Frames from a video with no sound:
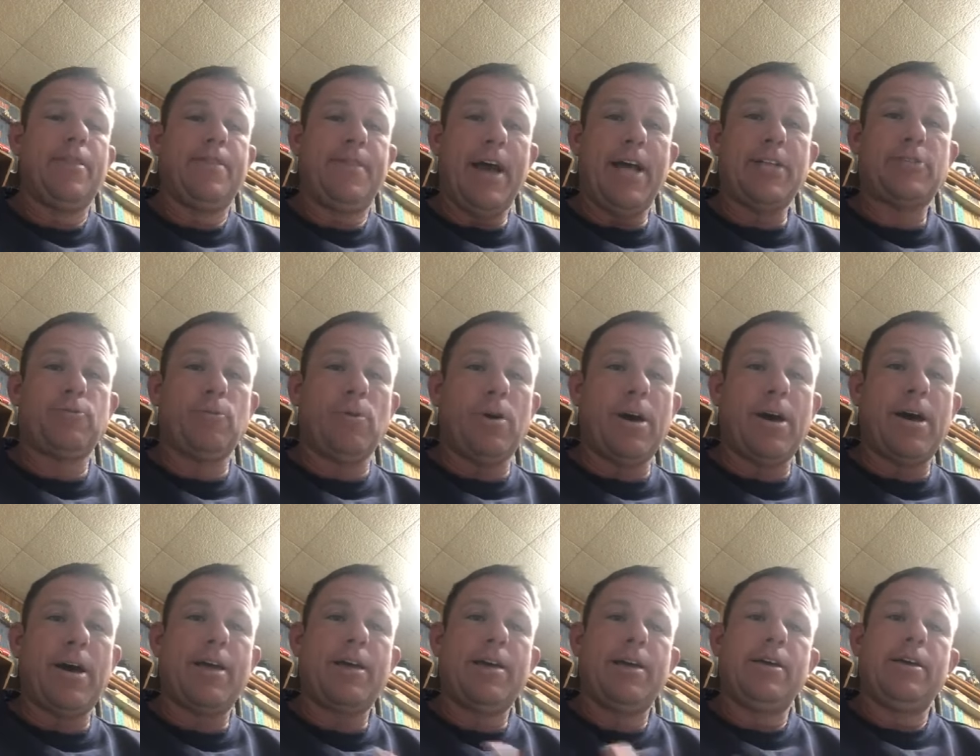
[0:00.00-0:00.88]
That's
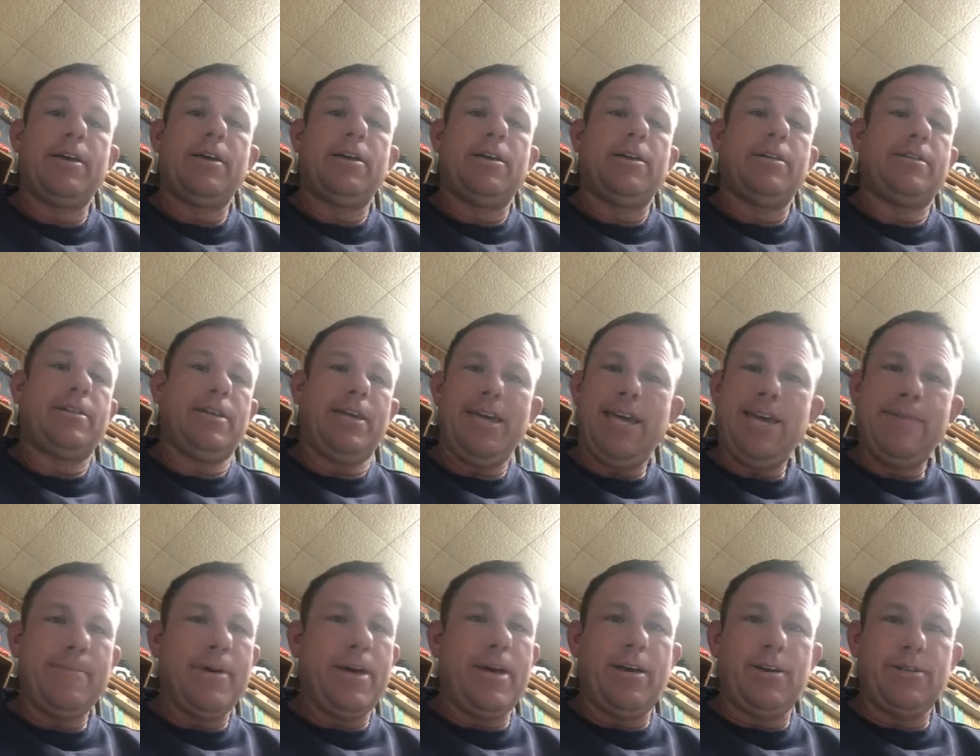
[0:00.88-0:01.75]
why the
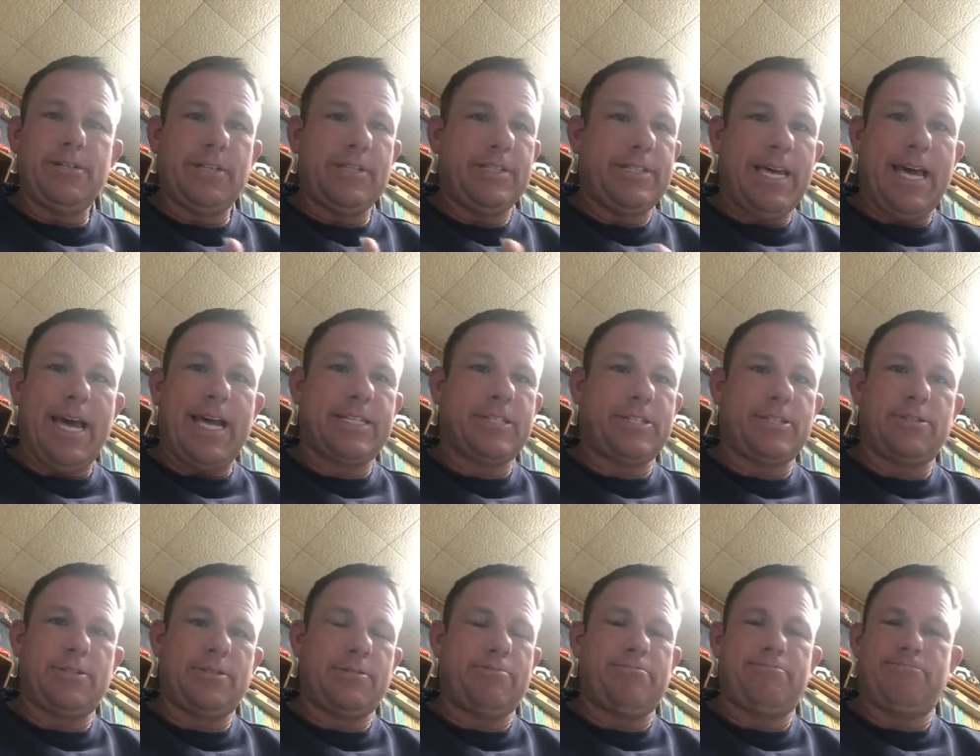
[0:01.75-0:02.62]
emails and
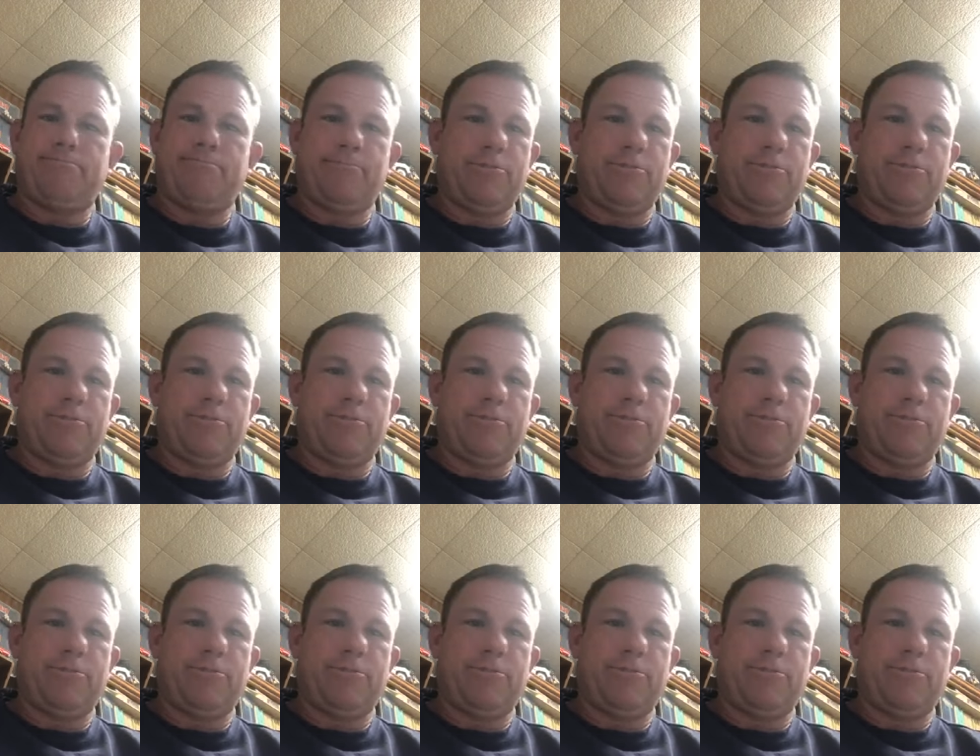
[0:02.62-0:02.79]
texts